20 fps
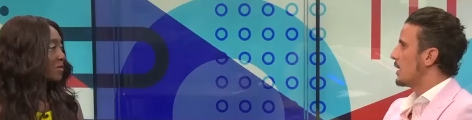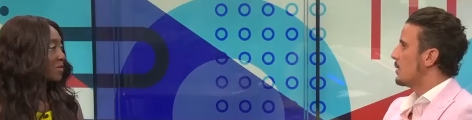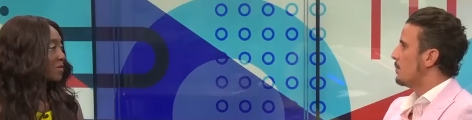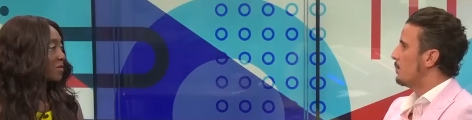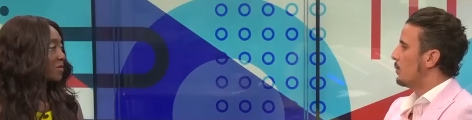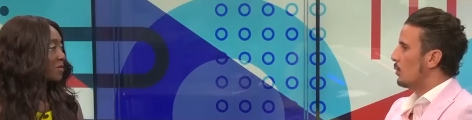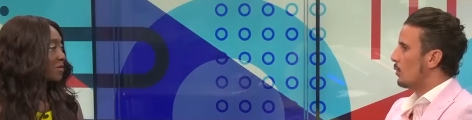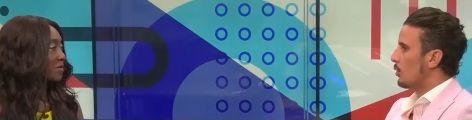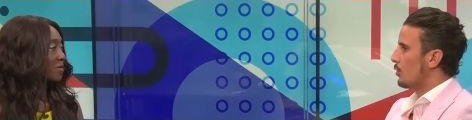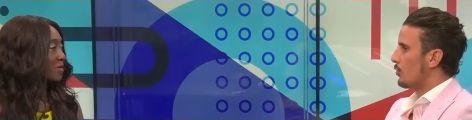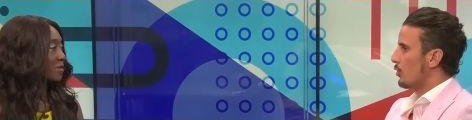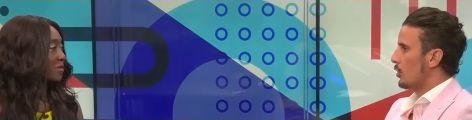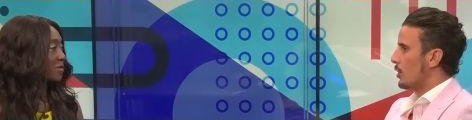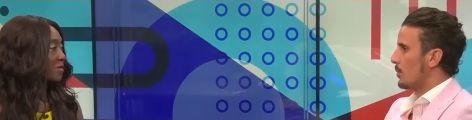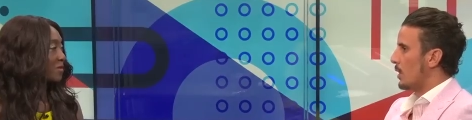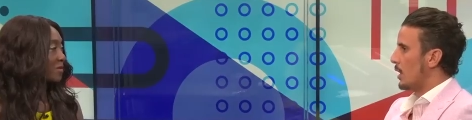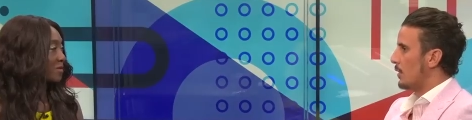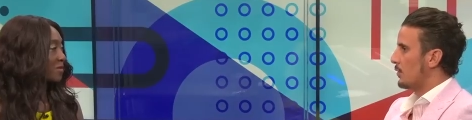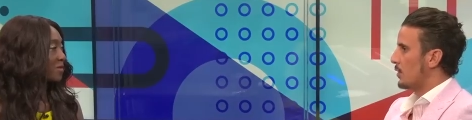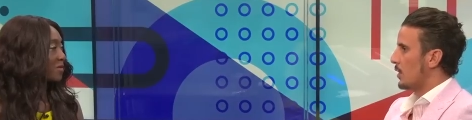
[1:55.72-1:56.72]
Speaker 1: in a
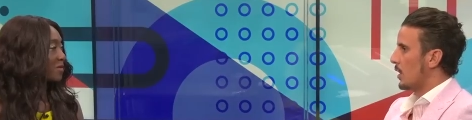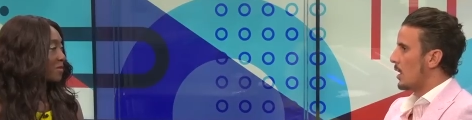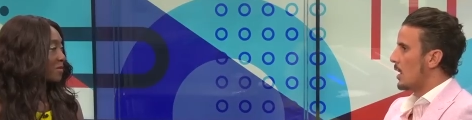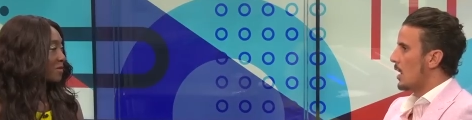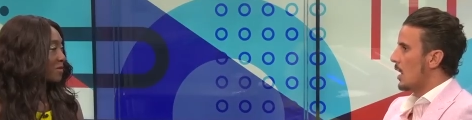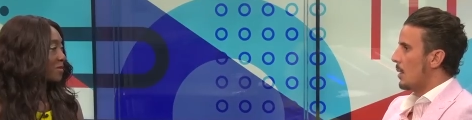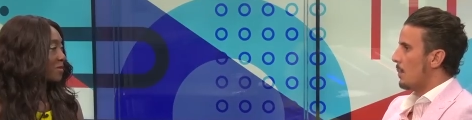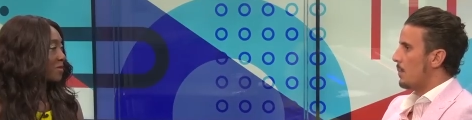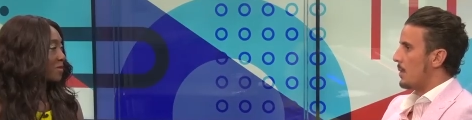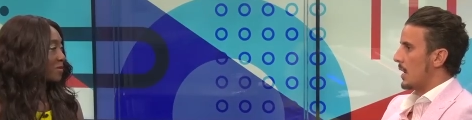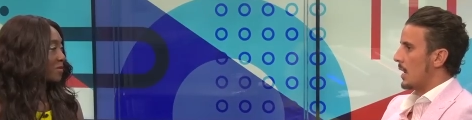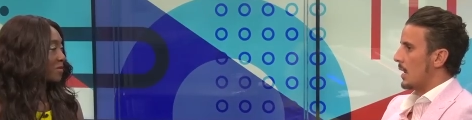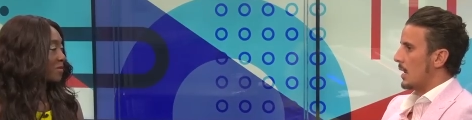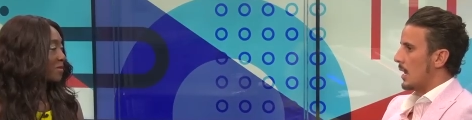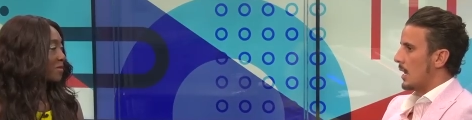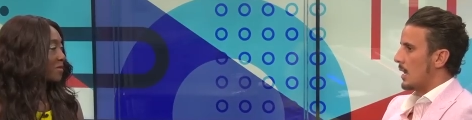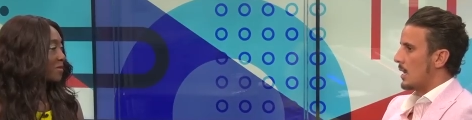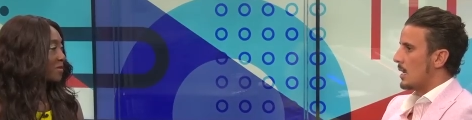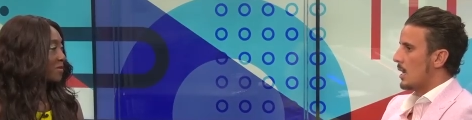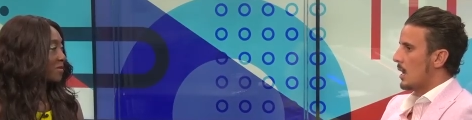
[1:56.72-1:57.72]
boardroom after being
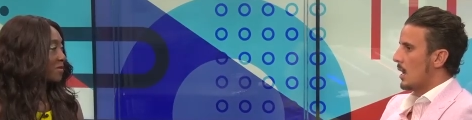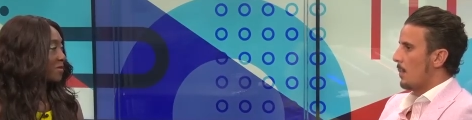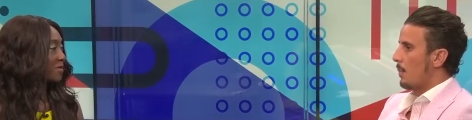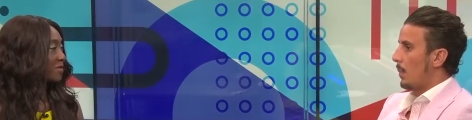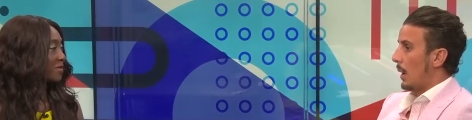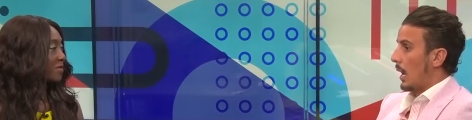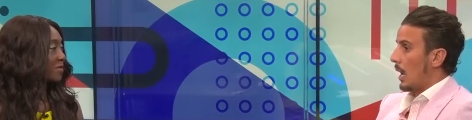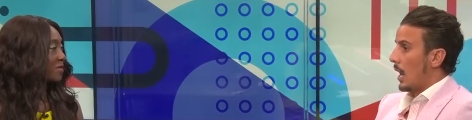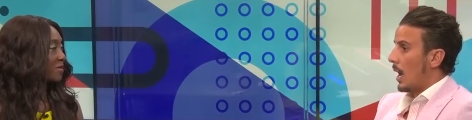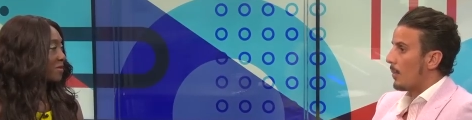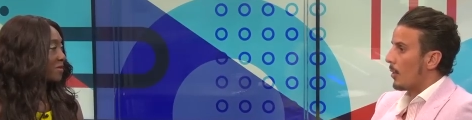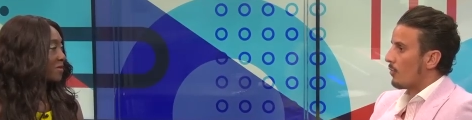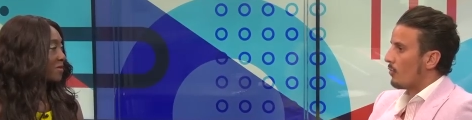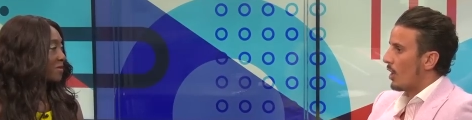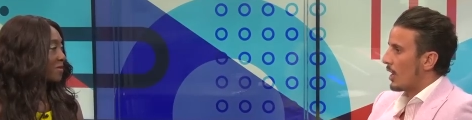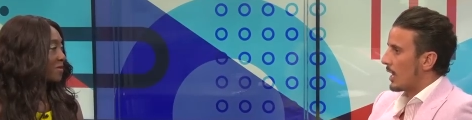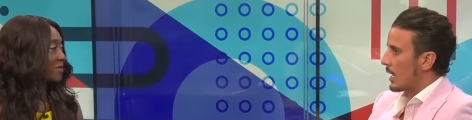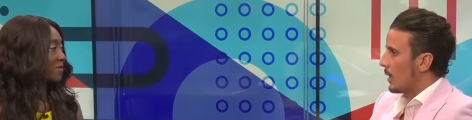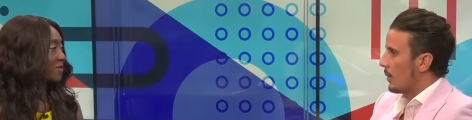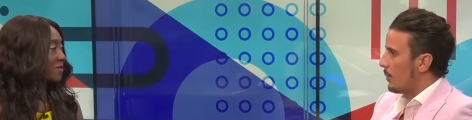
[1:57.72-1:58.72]
a plumber
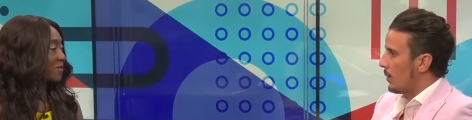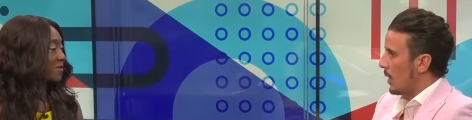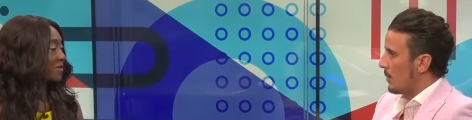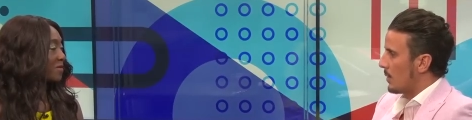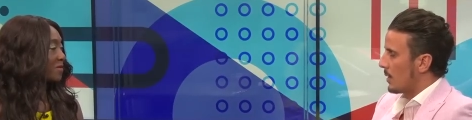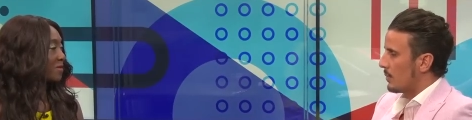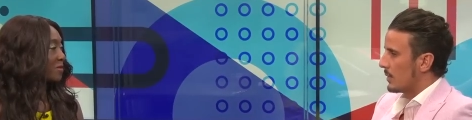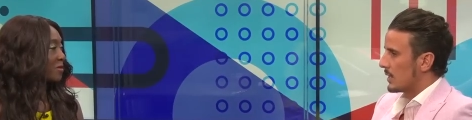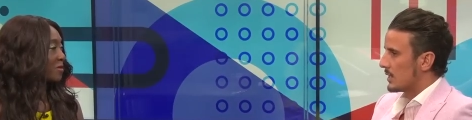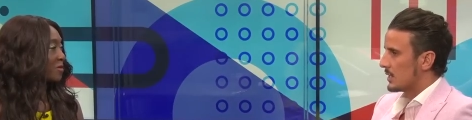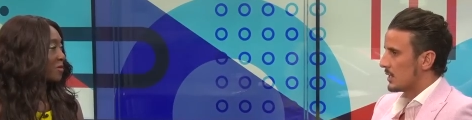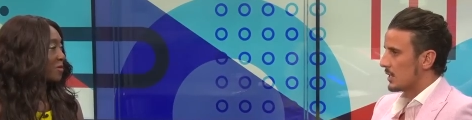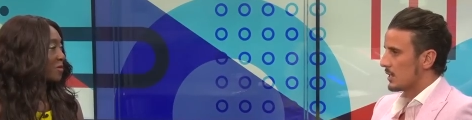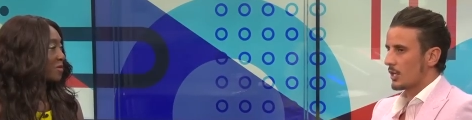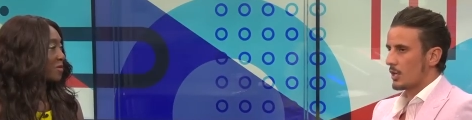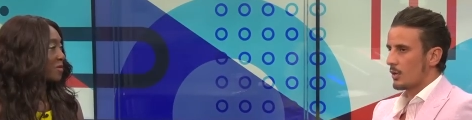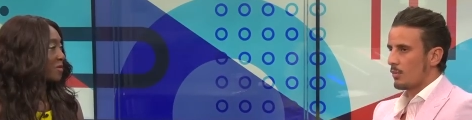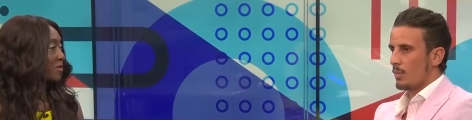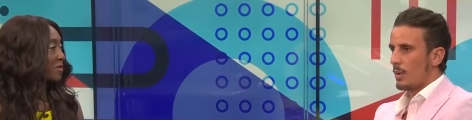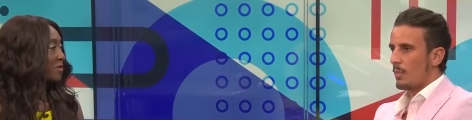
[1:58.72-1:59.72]
running a plumbing business,
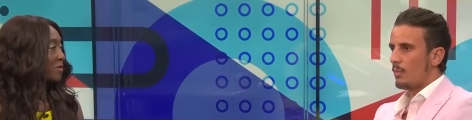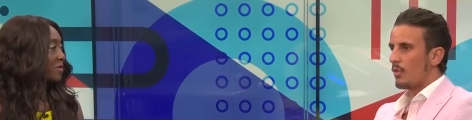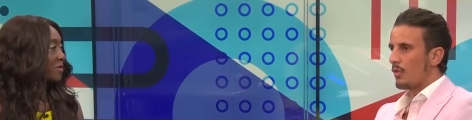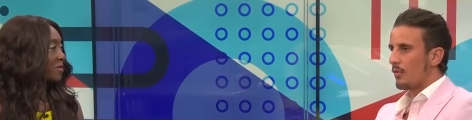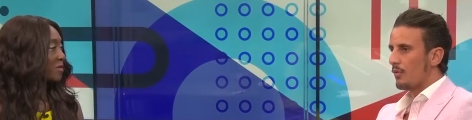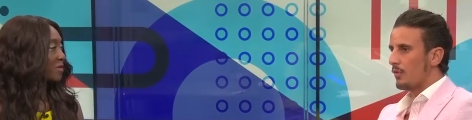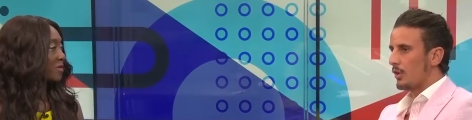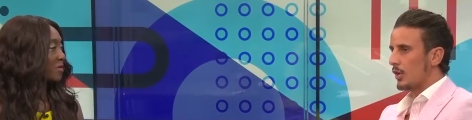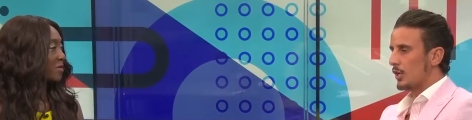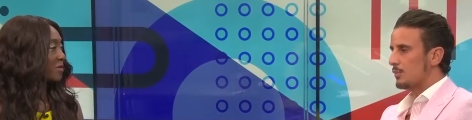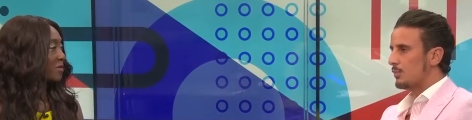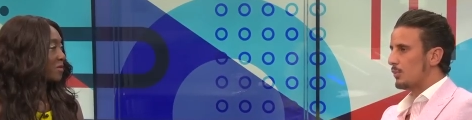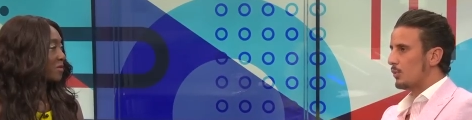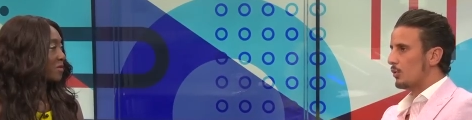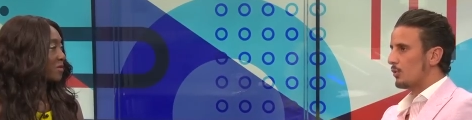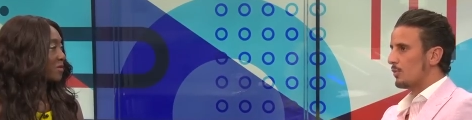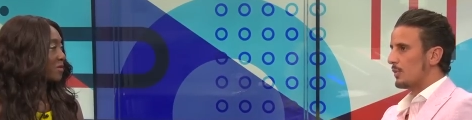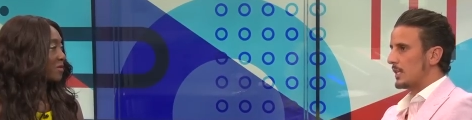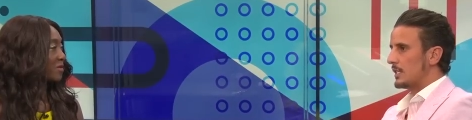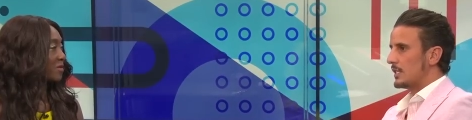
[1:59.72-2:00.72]
I can remember the first
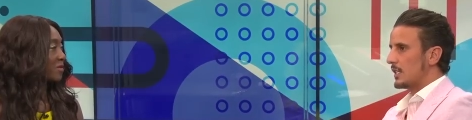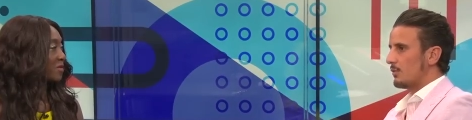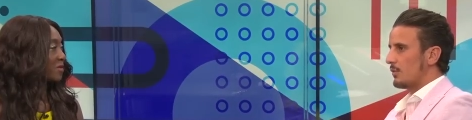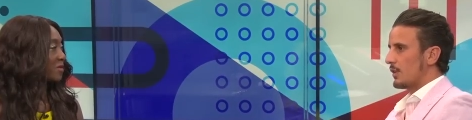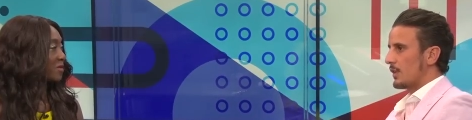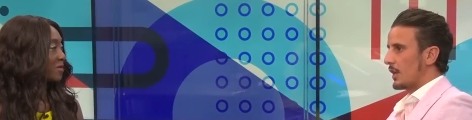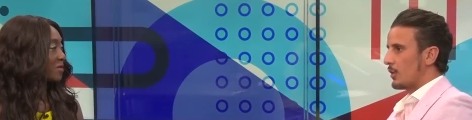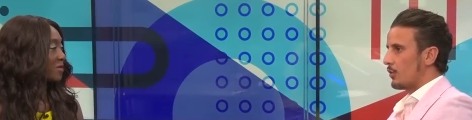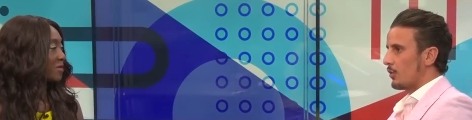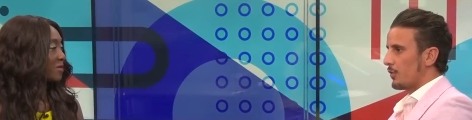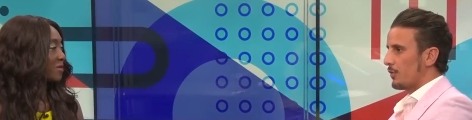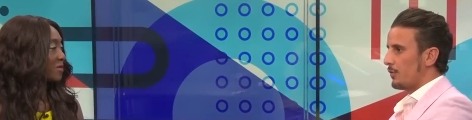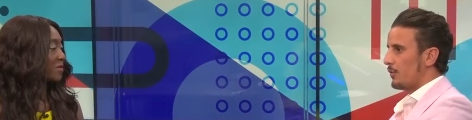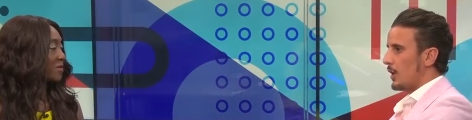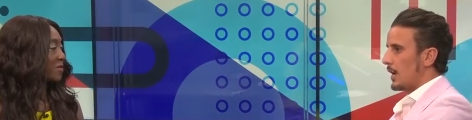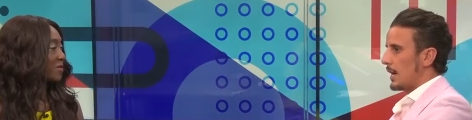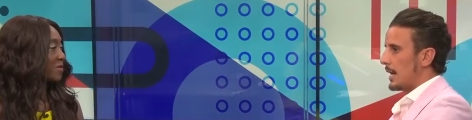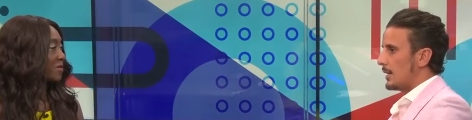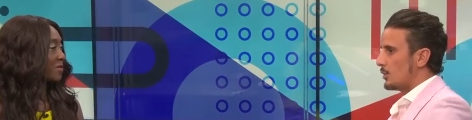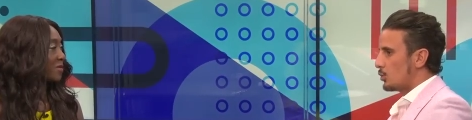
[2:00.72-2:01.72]
board meeting when they got the
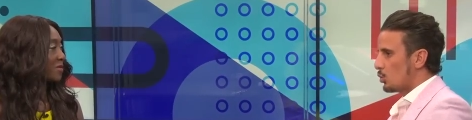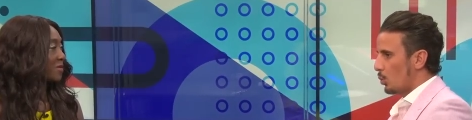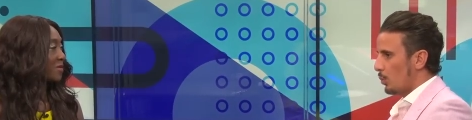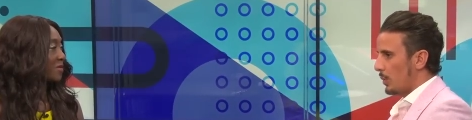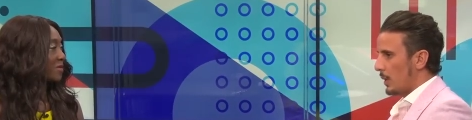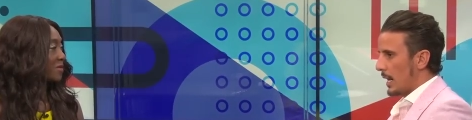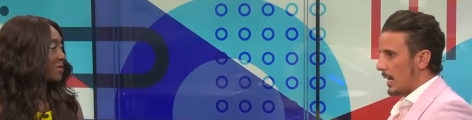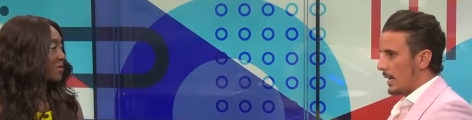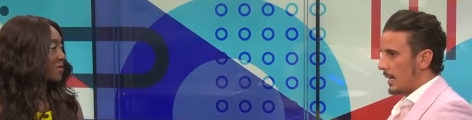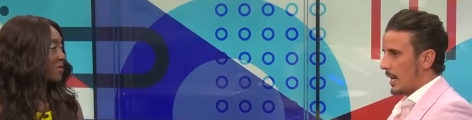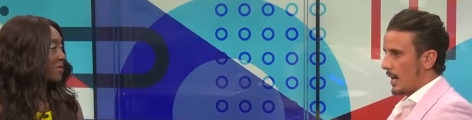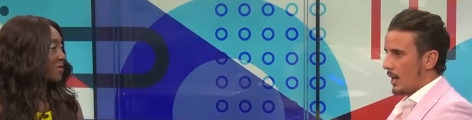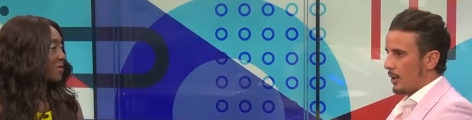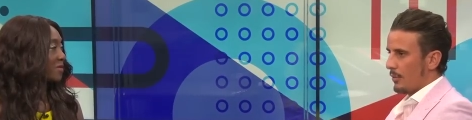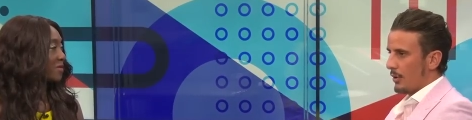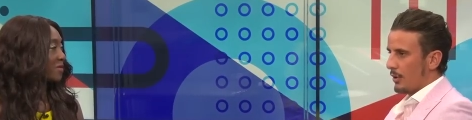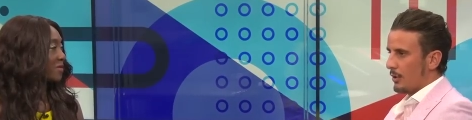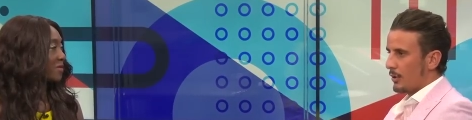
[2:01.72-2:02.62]
financial pack out and we're